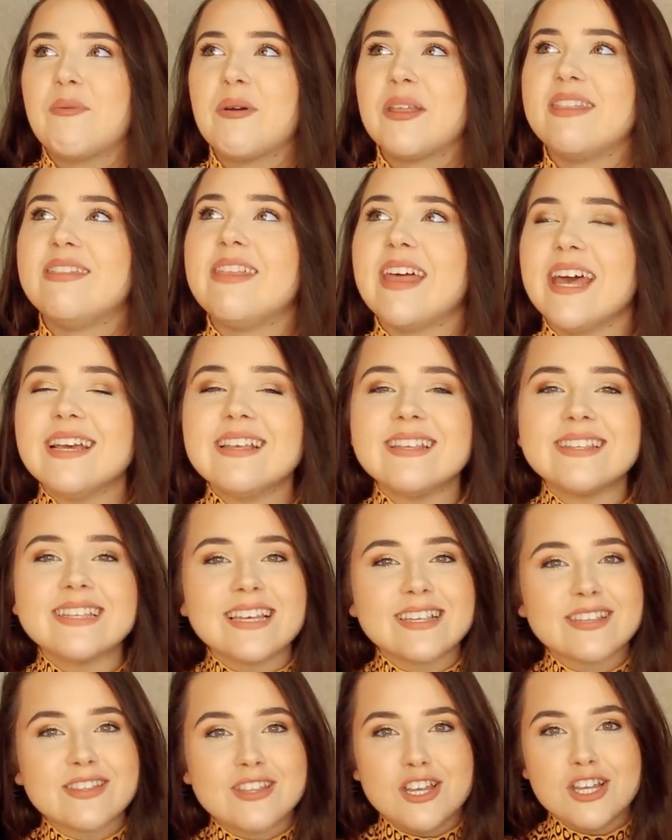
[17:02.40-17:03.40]
with this
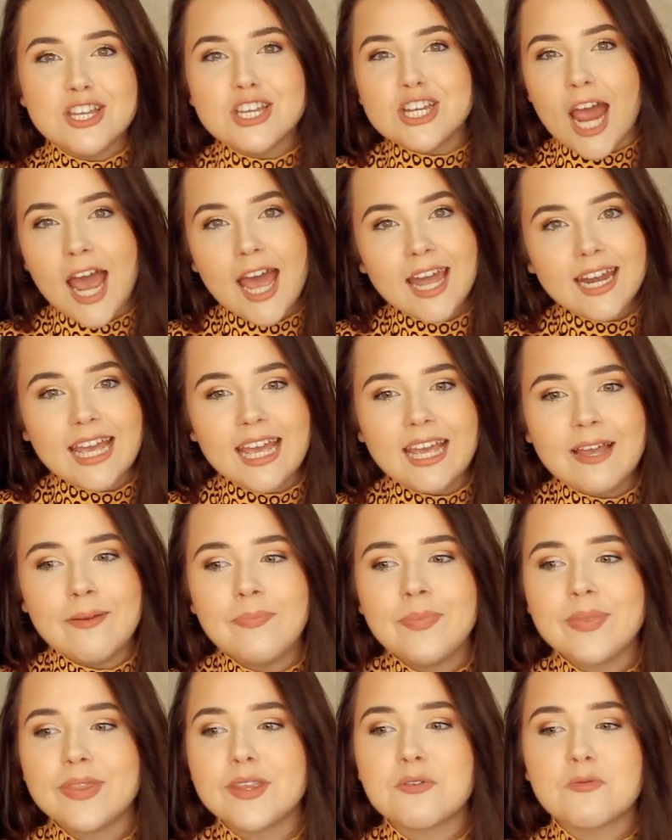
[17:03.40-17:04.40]
is the journey.
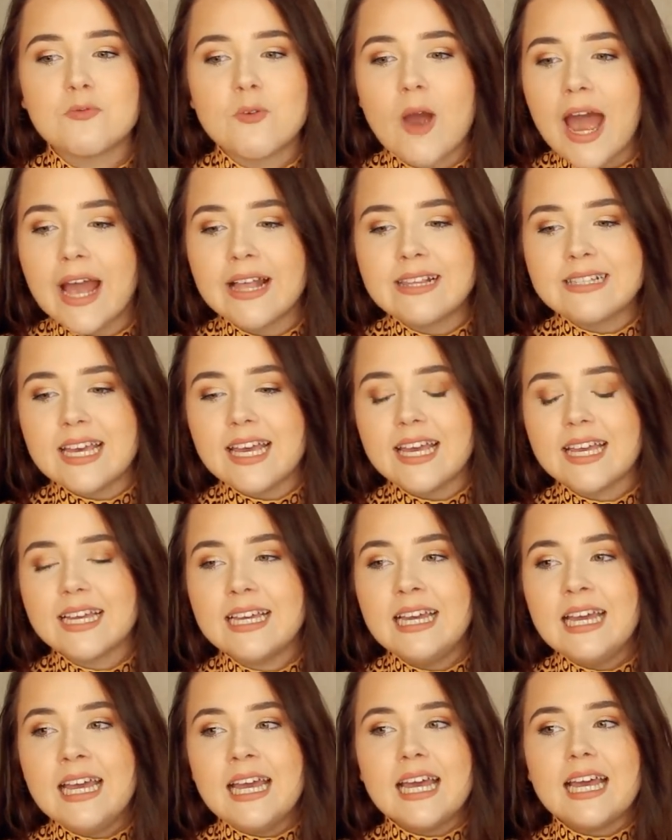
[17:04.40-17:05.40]
The
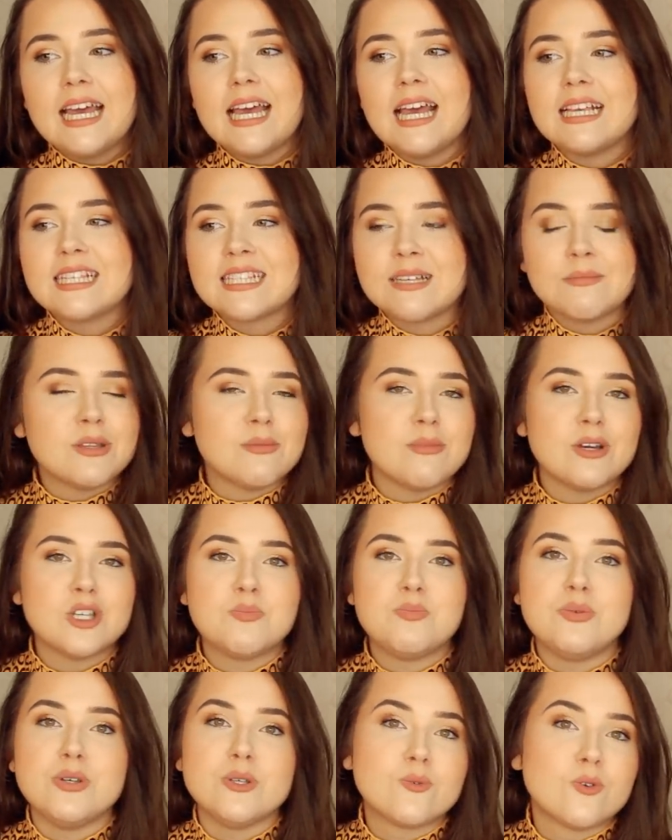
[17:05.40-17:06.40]
writing is some of the
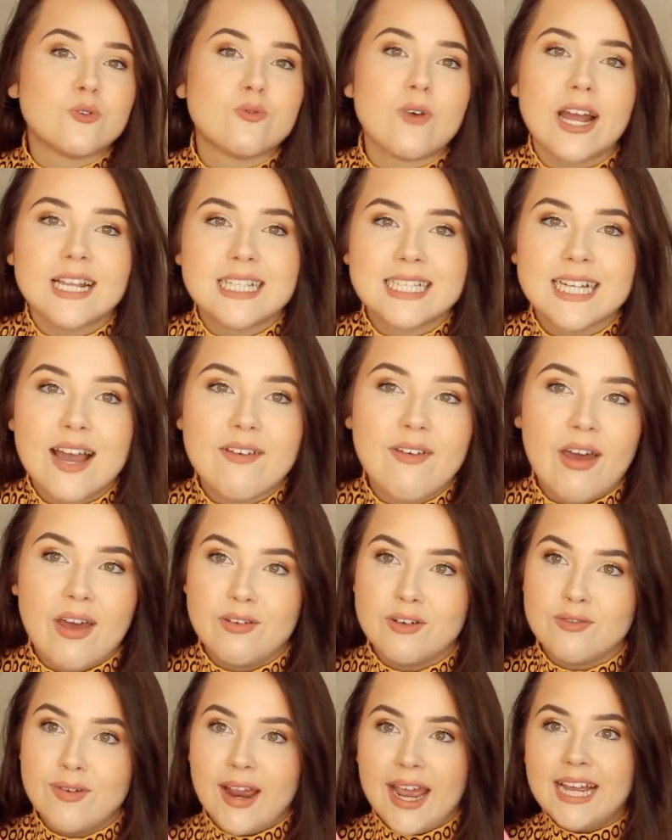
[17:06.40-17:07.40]
most beautiful writing I've
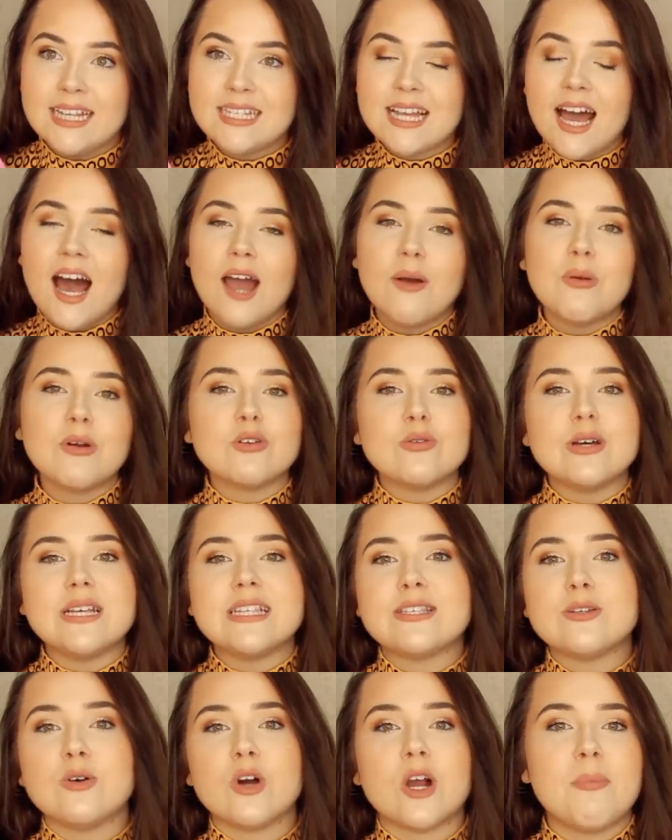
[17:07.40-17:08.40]
ever read. I will
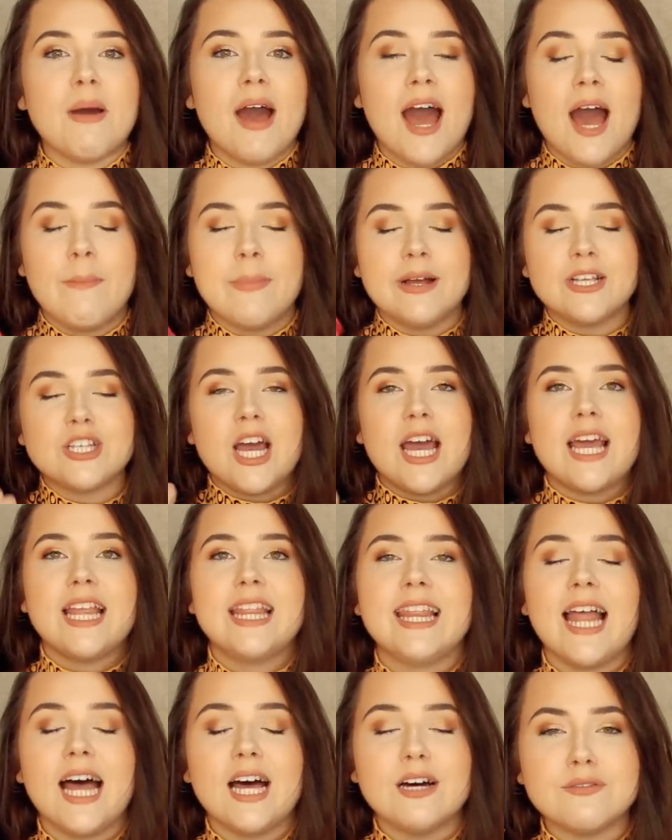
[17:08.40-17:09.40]
always talk about how much I
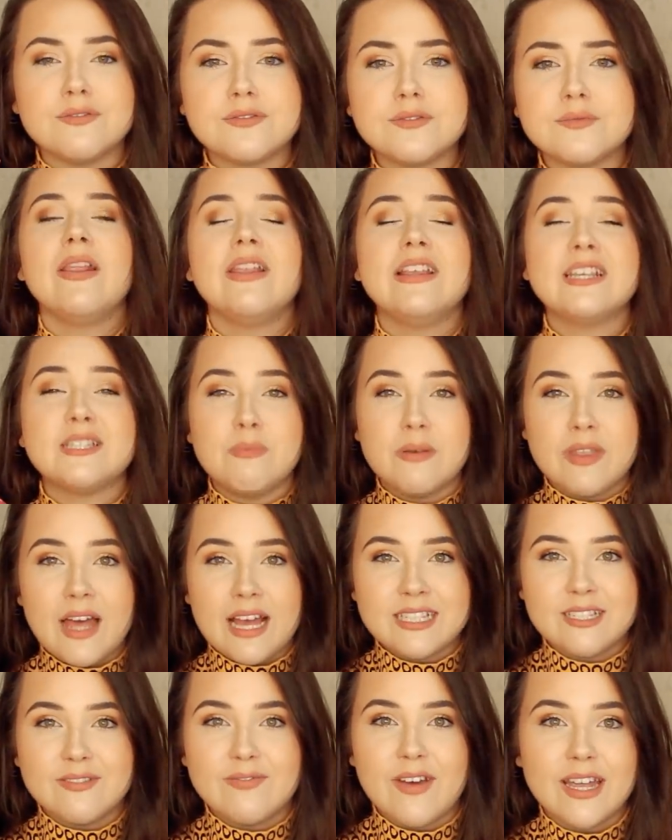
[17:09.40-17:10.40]
love Elizabeth
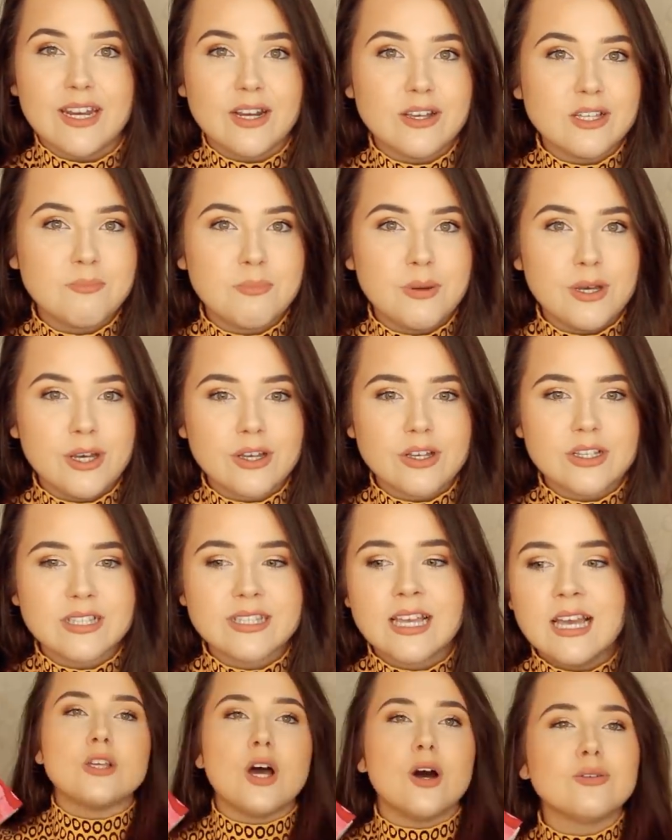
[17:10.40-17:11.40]
Acevedo's
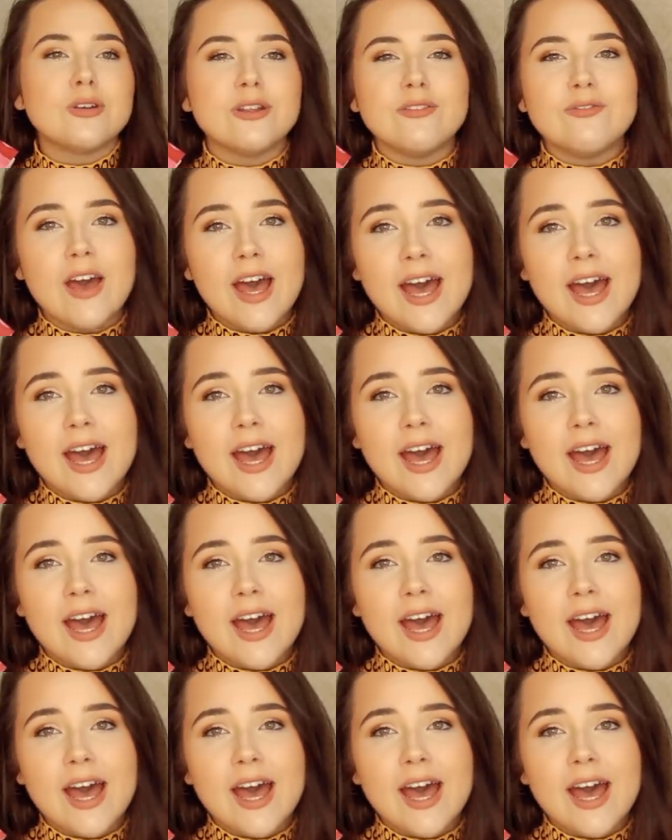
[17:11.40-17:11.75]
books, told in